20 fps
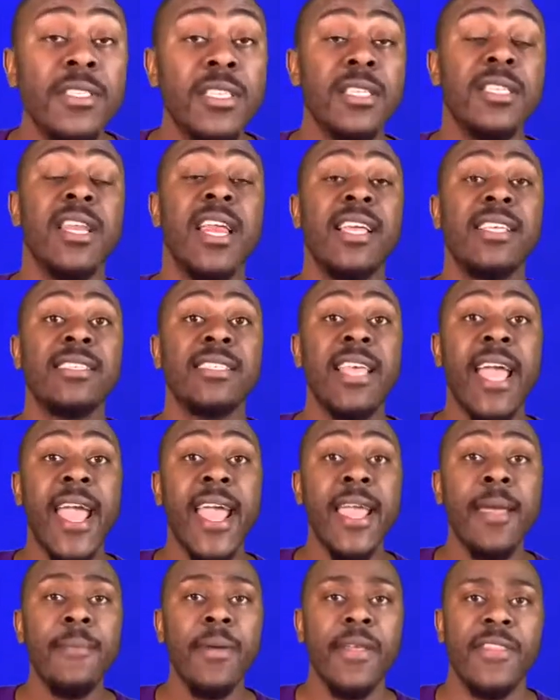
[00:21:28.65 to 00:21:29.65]
today's
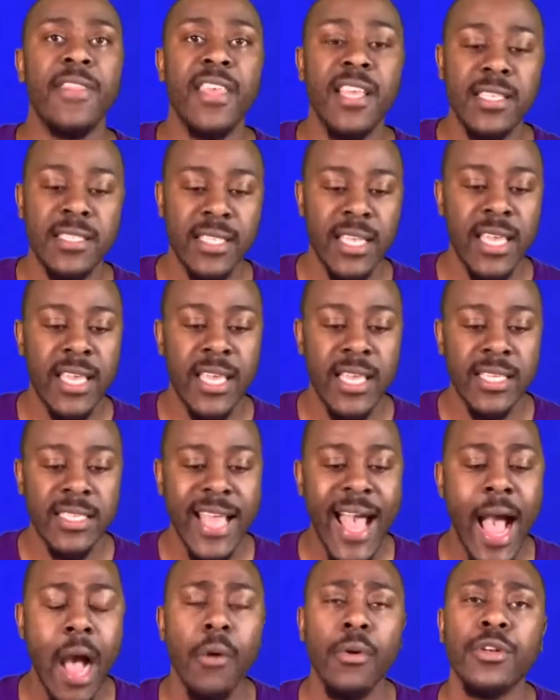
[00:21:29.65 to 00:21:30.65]
game. This is
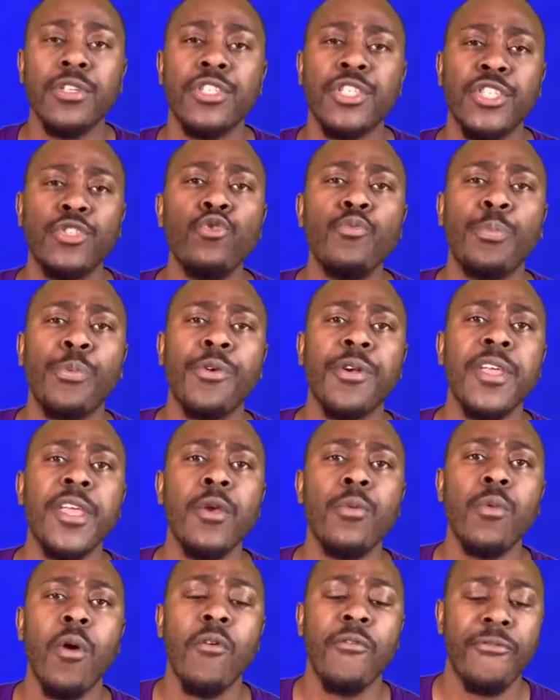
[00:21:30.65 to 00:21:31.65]
our
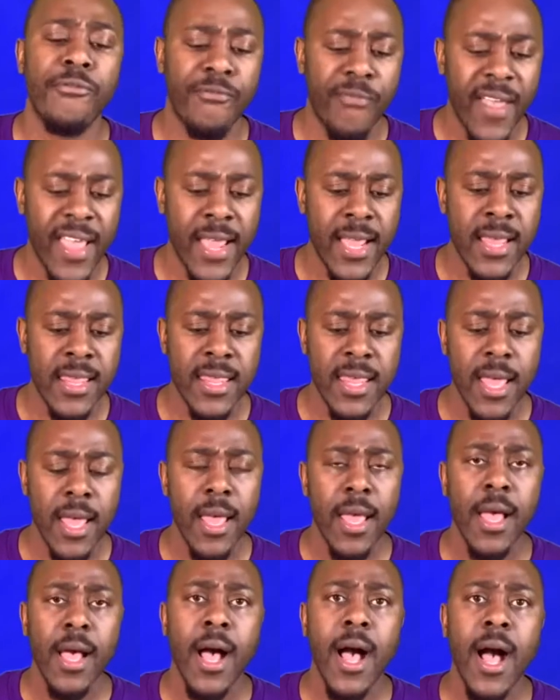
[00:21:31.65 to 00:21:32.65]
superhero faith
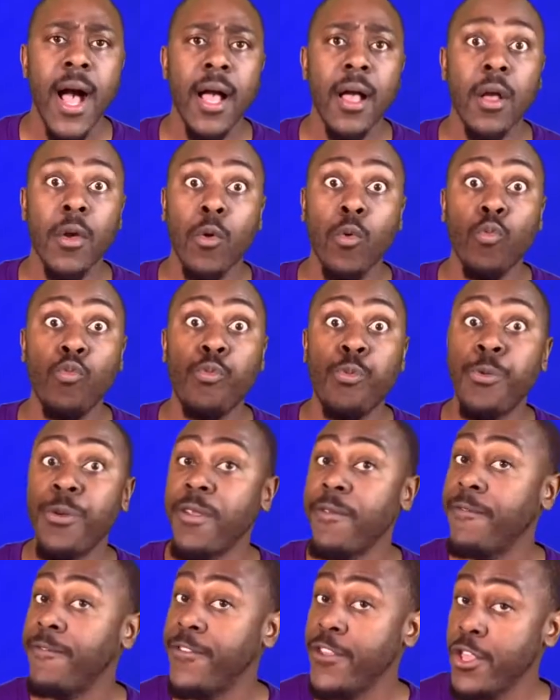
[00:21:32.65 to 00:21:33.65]

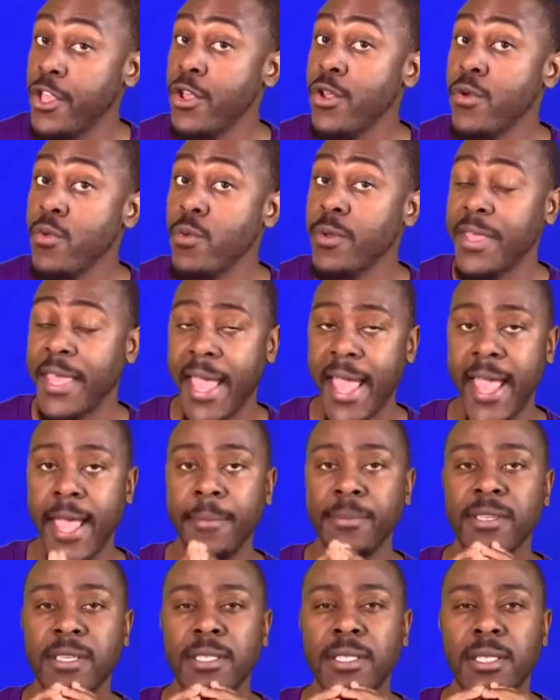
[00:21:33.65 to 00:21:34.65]
review game
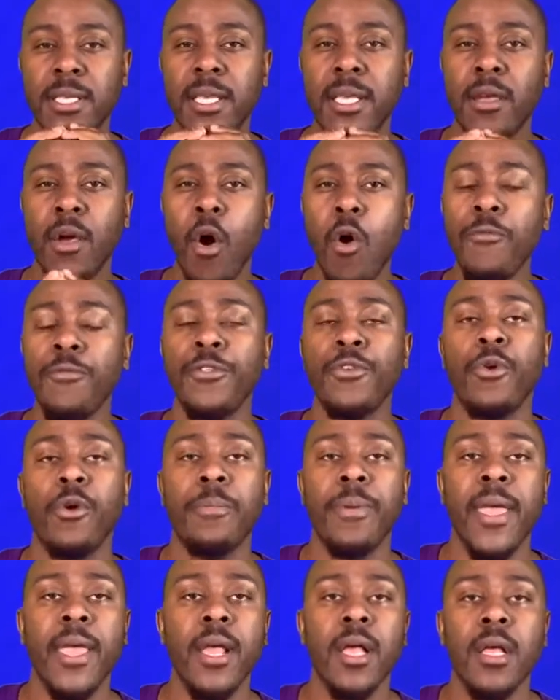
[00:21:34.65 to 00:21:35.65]
to see, hopefully you're
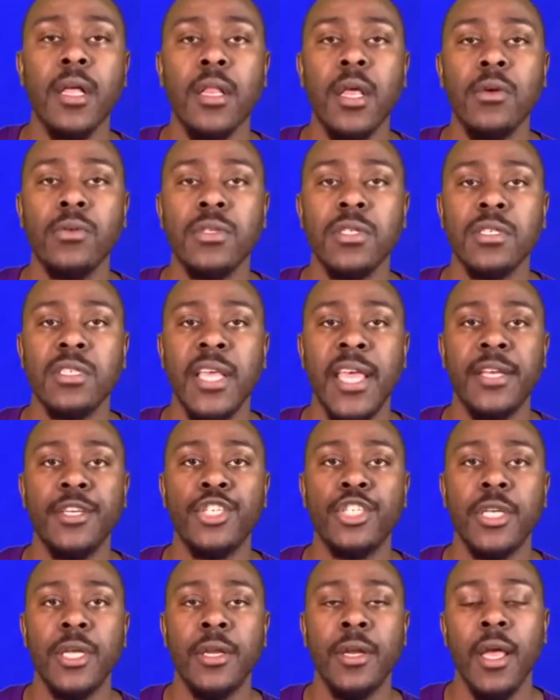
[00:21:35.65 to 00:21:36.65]
paying close
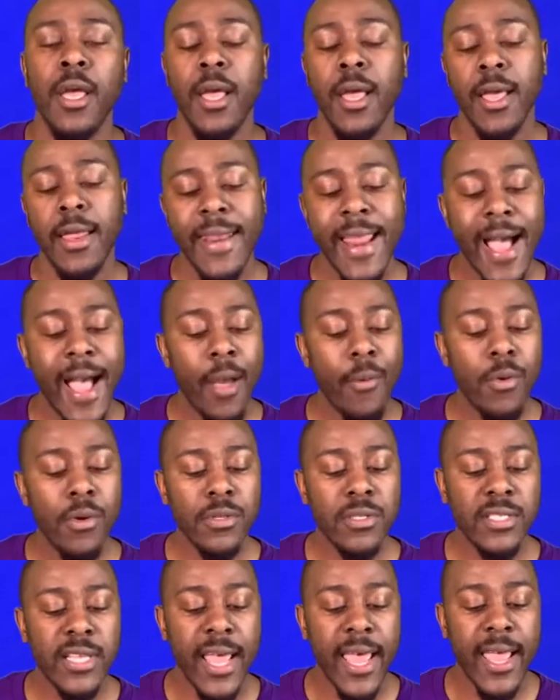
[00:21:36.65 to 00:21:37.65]
attention. Now, I will
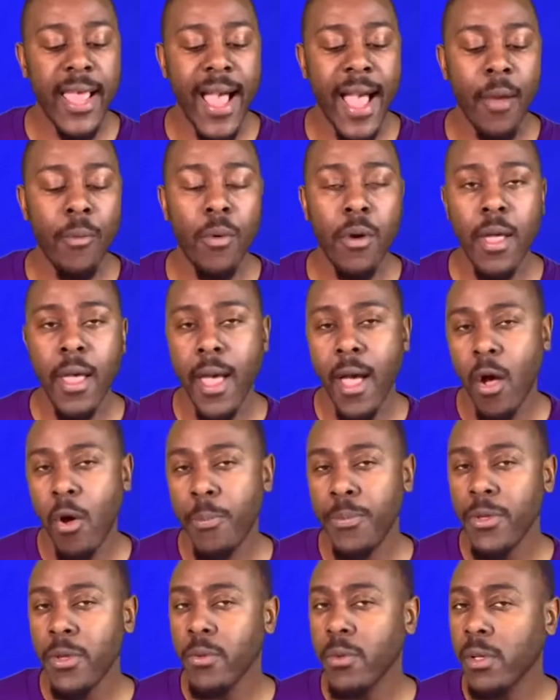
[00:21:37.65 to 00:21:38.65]
say I will help
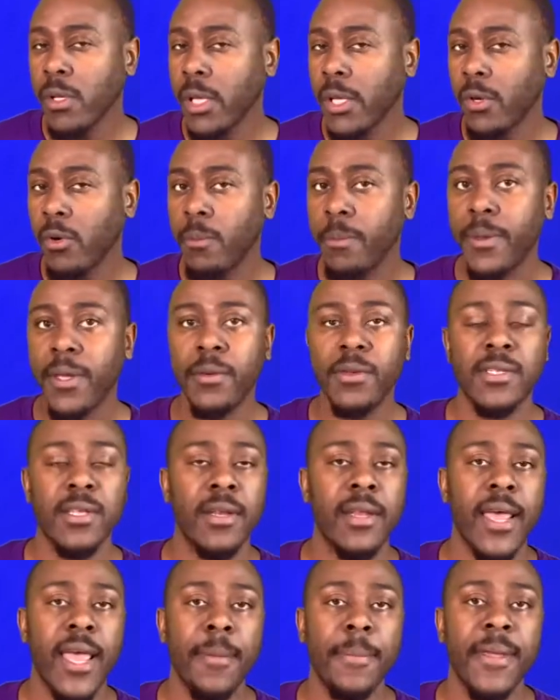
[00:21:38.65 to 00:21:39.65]
you a little bit
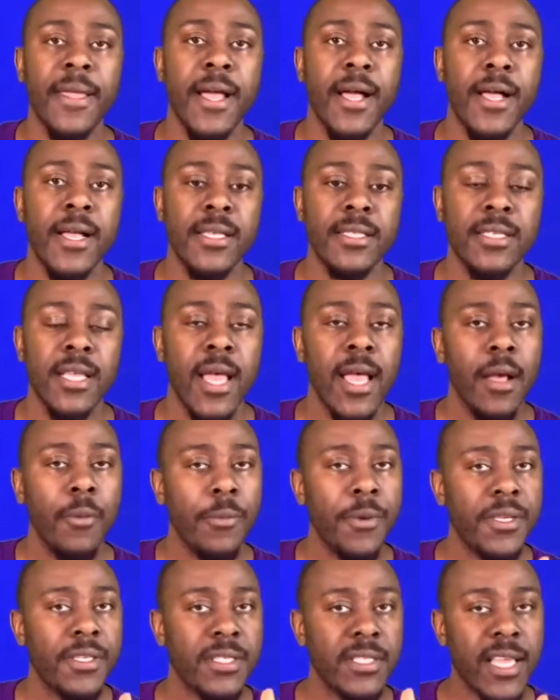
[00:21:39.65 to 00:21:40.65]
today because
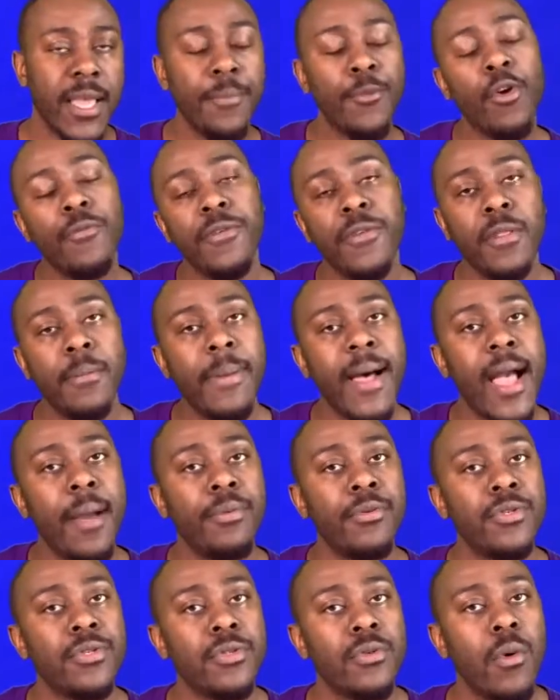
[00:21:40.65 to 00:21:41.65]
we skimmed over the Bible
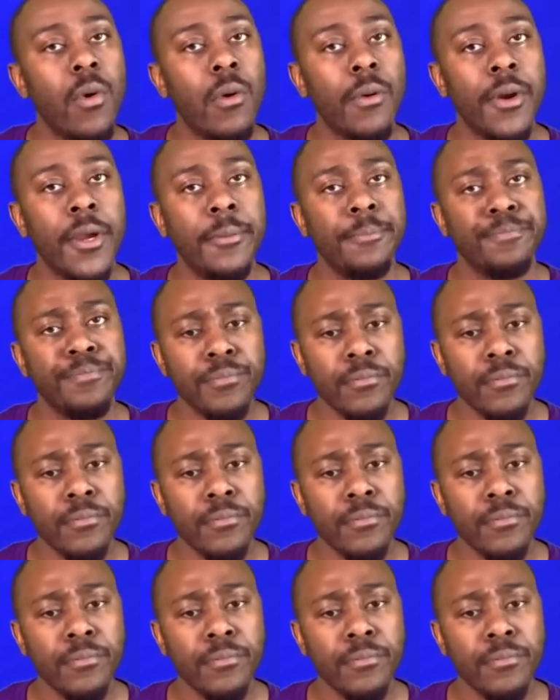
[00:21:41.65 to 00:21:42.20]
story